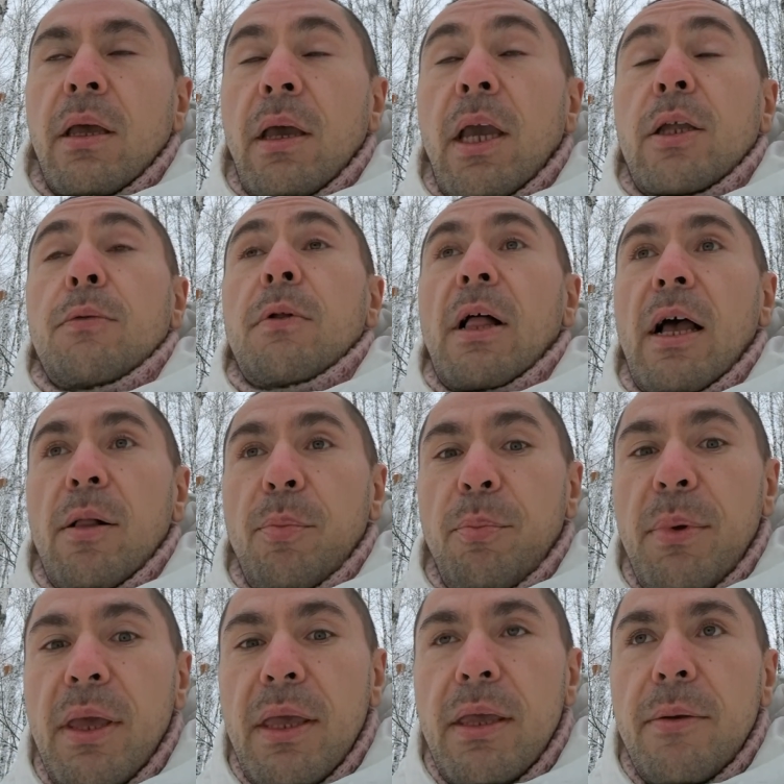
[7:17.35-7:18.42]
It will help
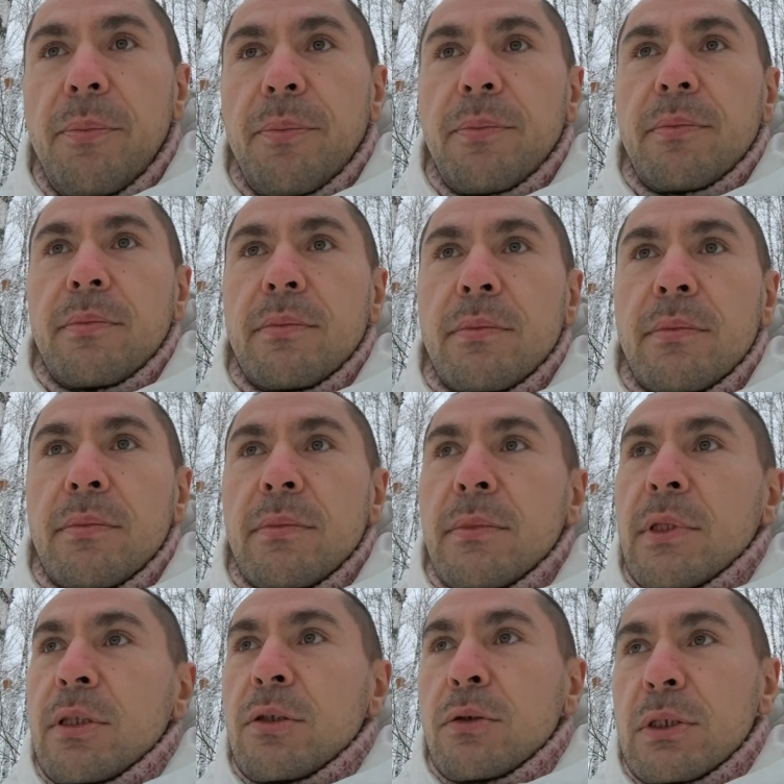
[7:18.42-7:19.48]
me
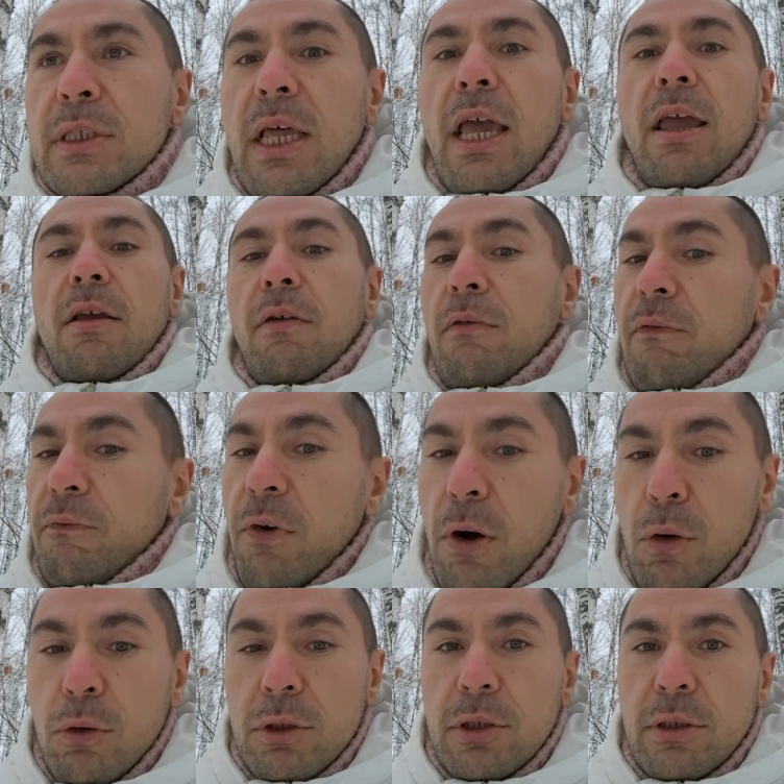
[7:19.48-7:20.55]
to stay
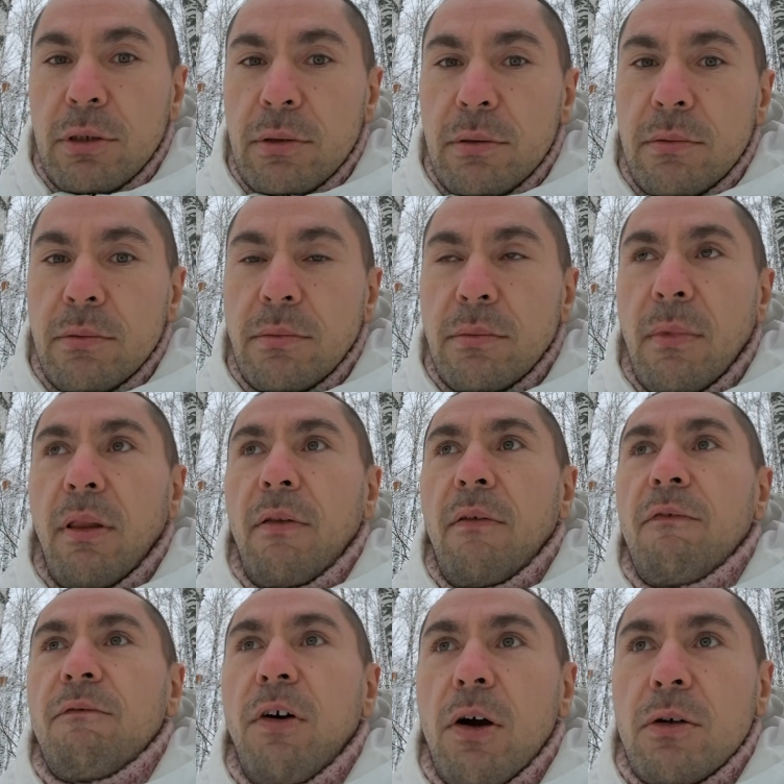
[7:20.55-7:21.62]
focused,
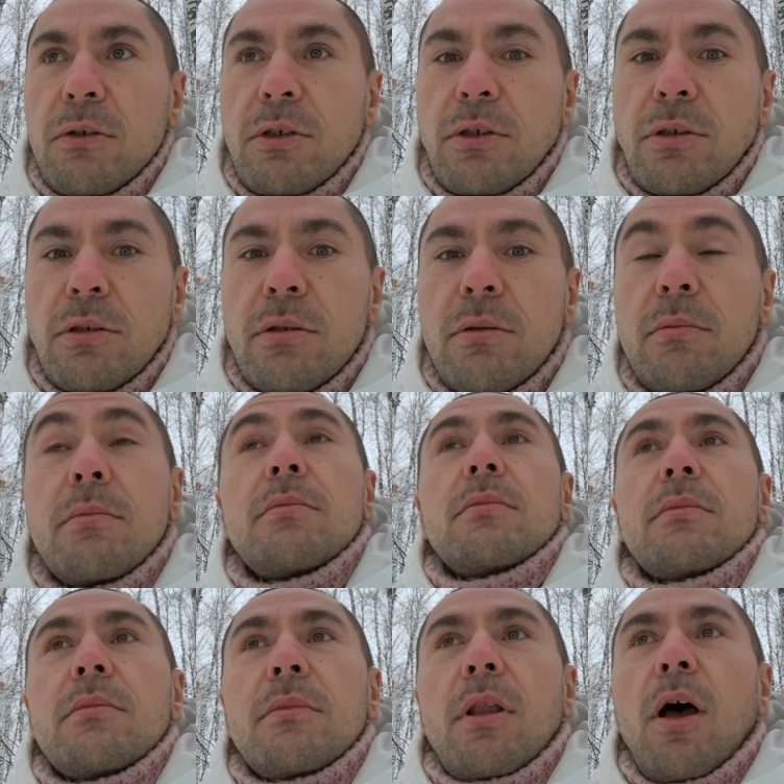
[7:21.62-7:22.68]
focused
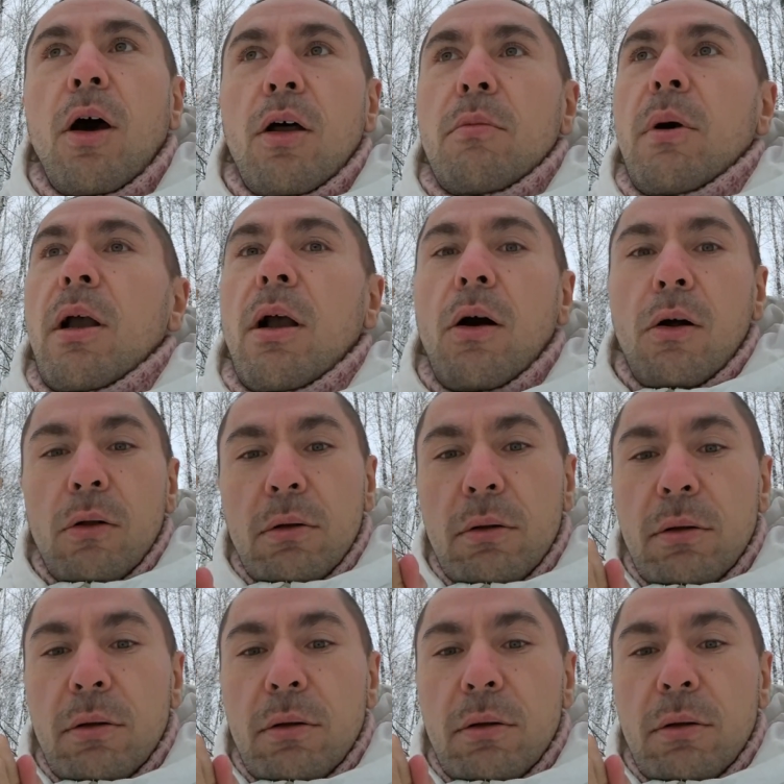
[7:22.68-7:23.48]
on my goal,